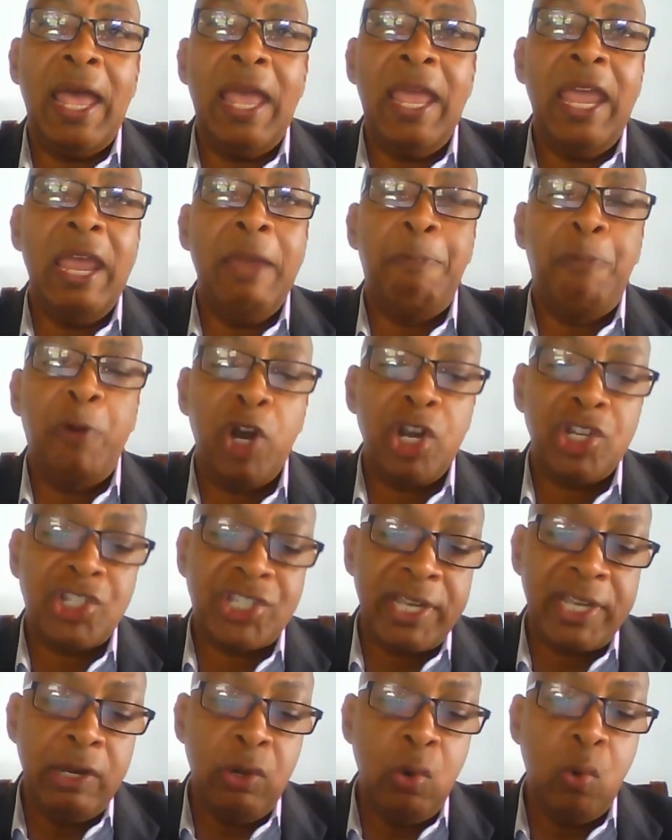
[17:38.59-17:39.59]
a
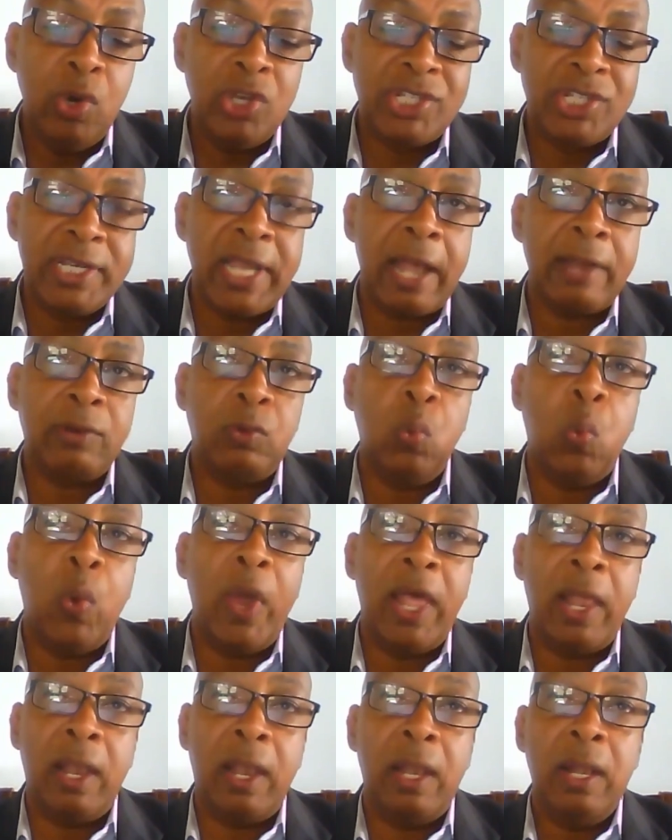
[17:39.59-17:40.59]
person who is not
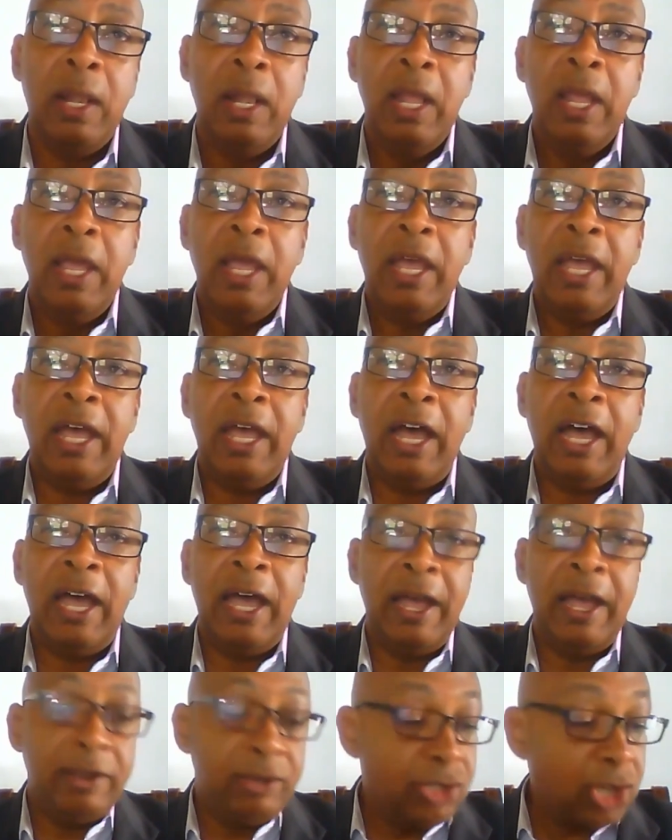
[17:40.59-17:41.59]
well
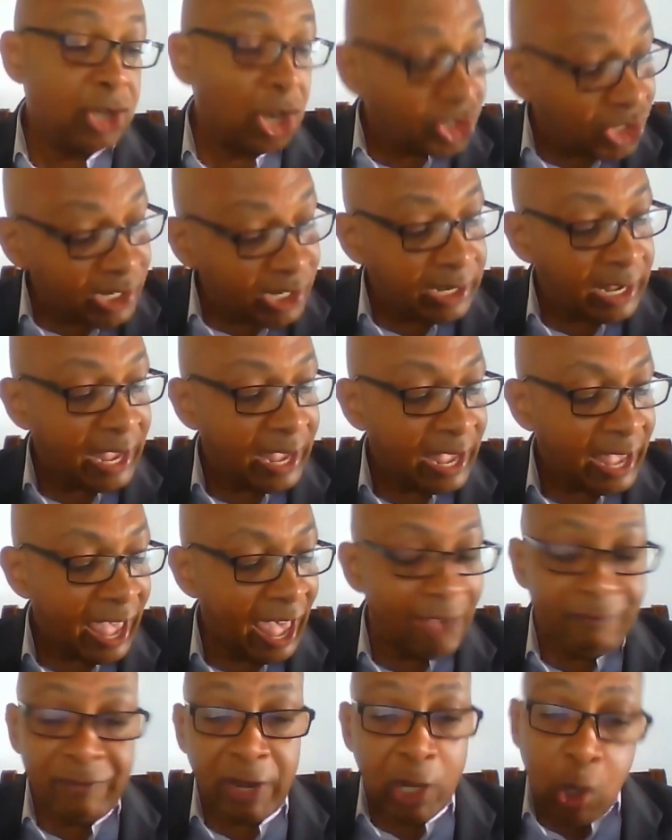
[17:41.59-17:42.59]
doesn't
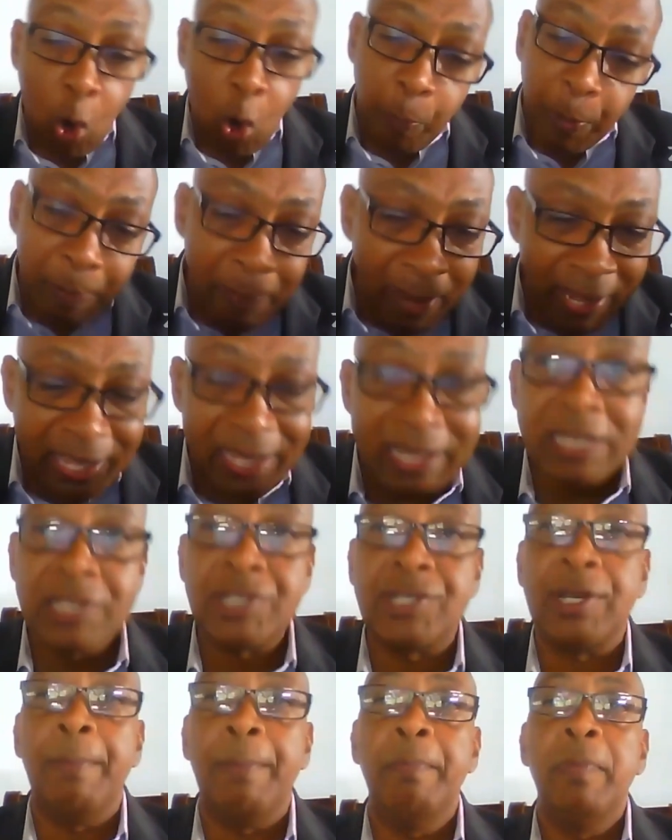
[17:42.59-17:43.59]
have the coping
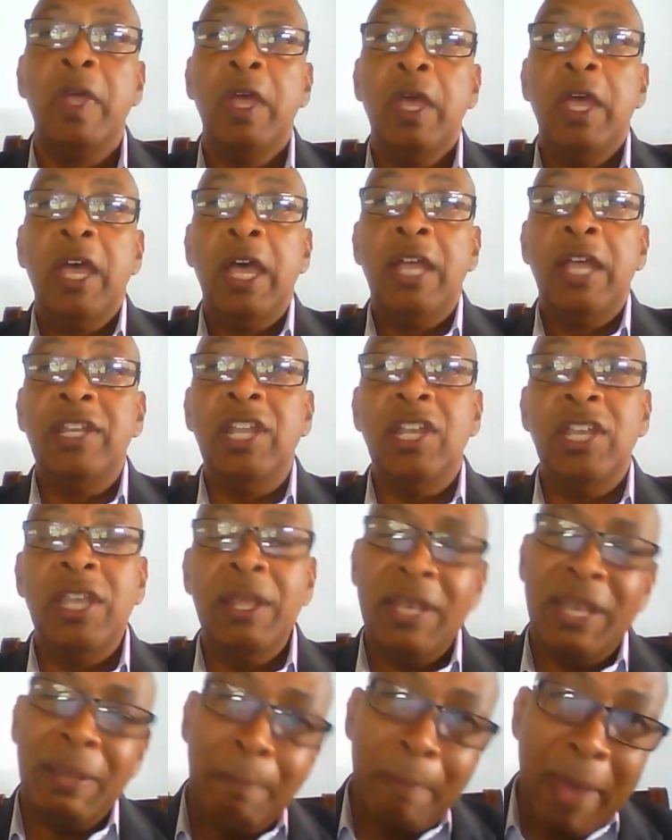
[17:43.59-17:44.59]
mechanism.
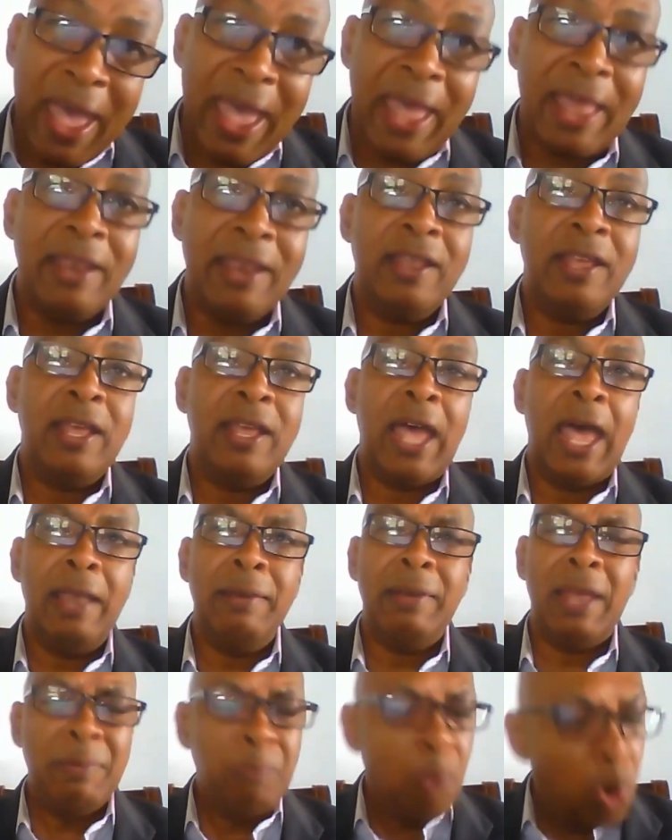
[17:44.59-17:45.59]
The man,
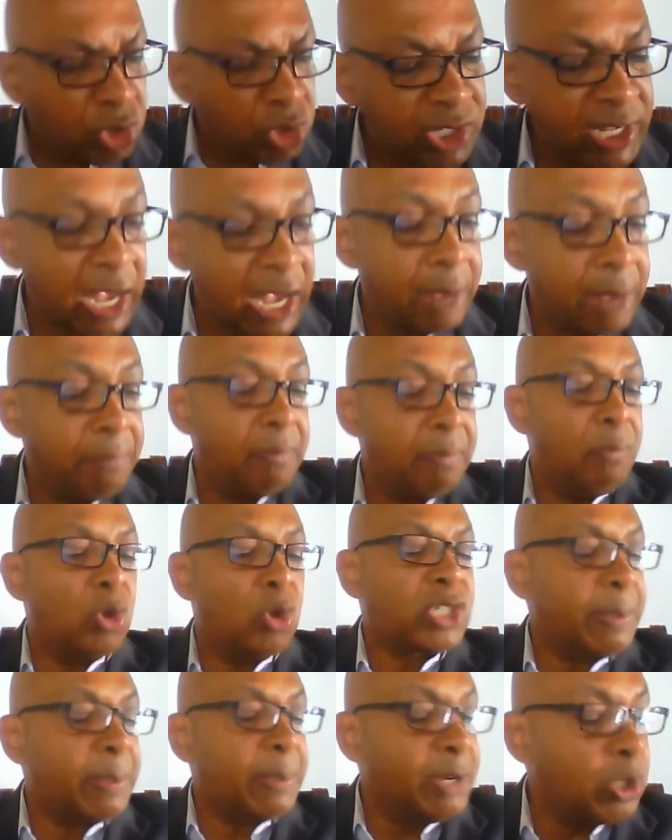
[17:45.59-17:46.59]
and most time
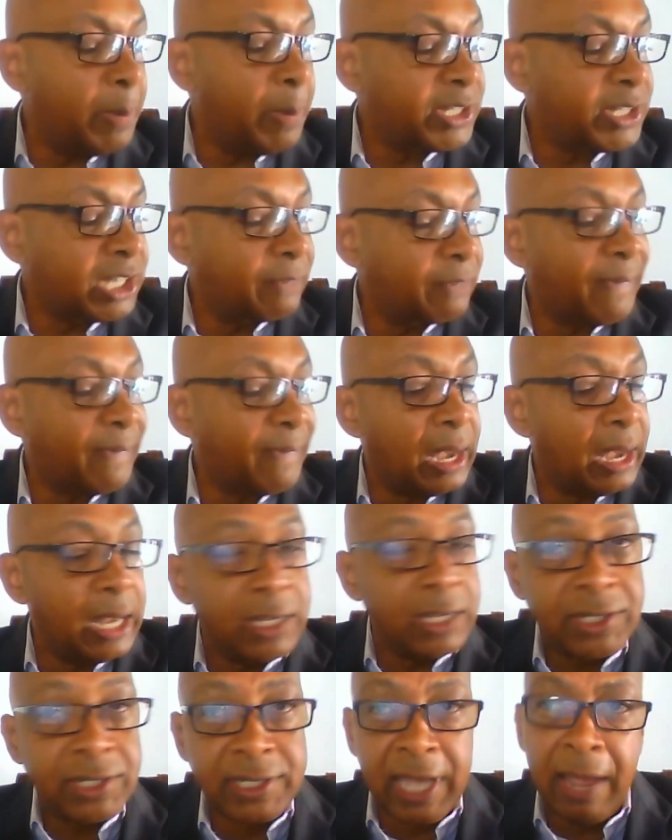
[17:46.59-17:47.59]
in domestic
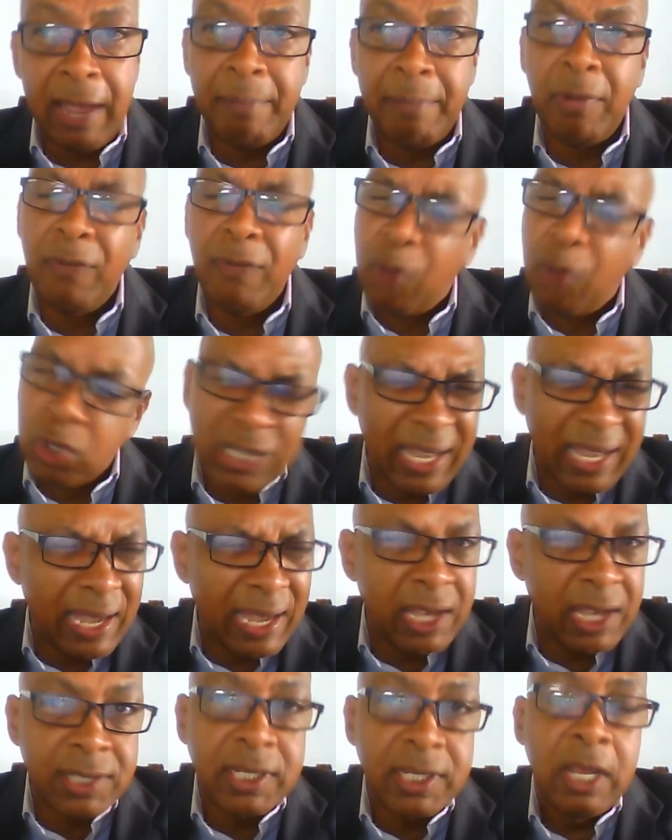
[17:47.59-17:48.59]
violence, of course,
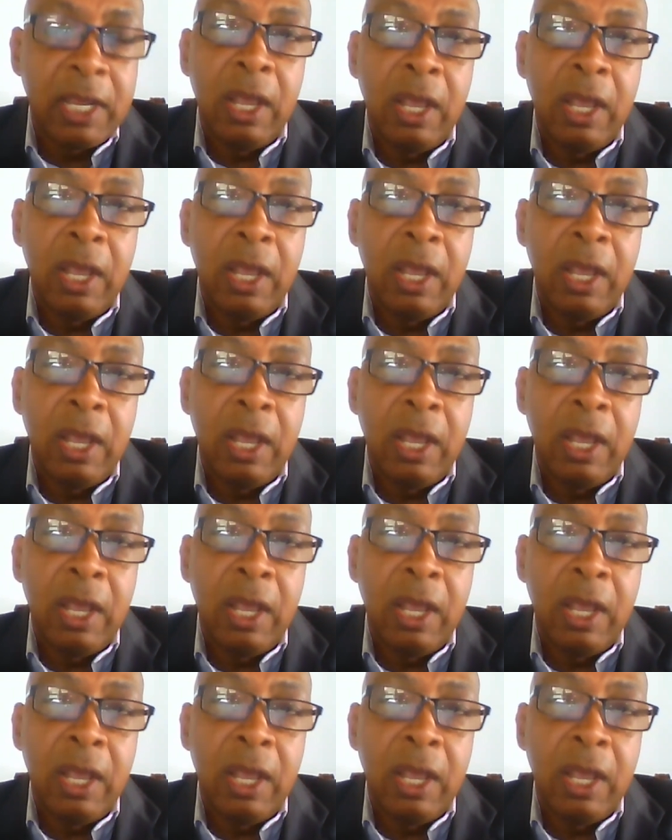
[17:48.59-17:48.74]
ladies